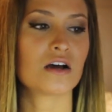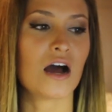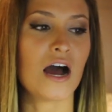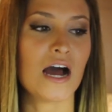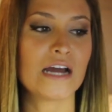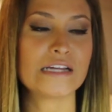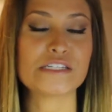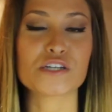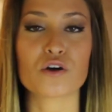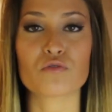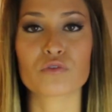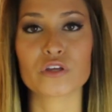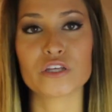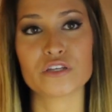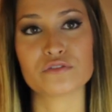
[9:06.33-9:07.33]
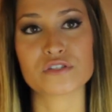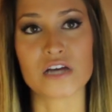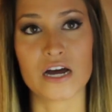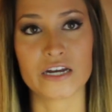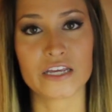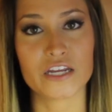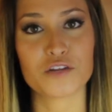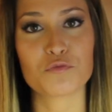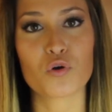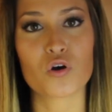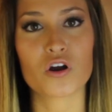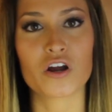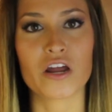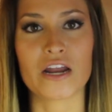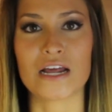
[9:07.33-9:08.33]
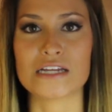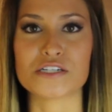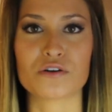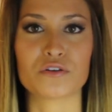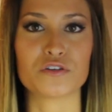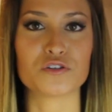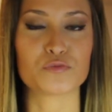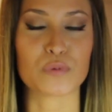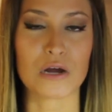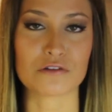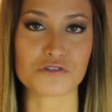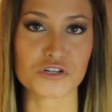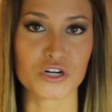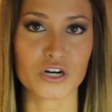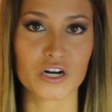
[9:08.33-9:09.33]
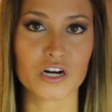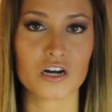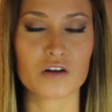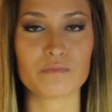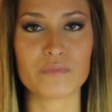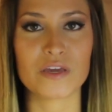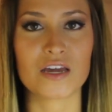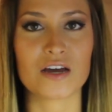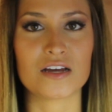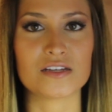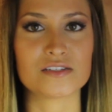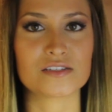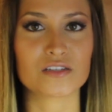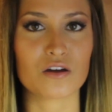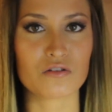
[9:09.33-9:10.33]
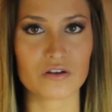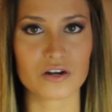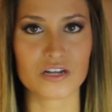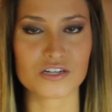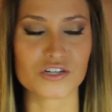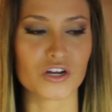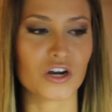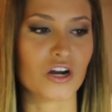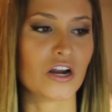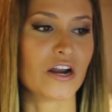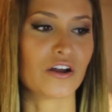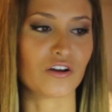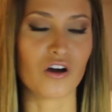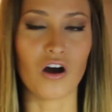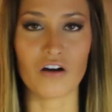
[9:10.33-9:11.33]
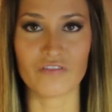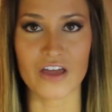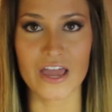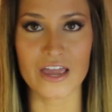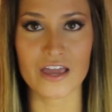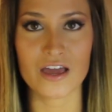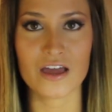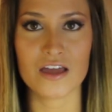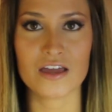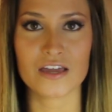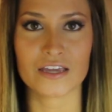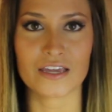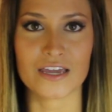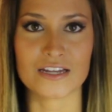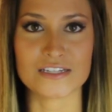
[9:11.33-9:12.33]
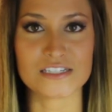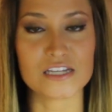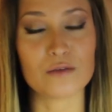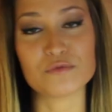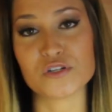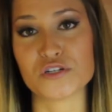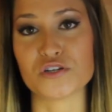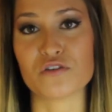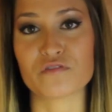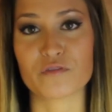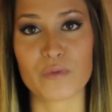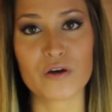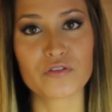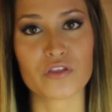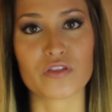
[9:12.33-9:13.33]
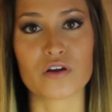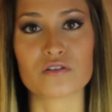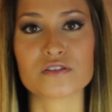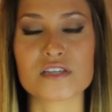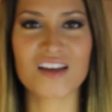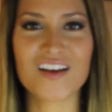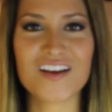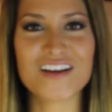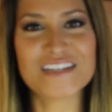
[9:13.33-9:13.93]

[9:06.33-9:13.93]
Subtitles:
I don't really use honey anymore and I don't use brown sugar because coconut sugar and agave can substitute for both of those.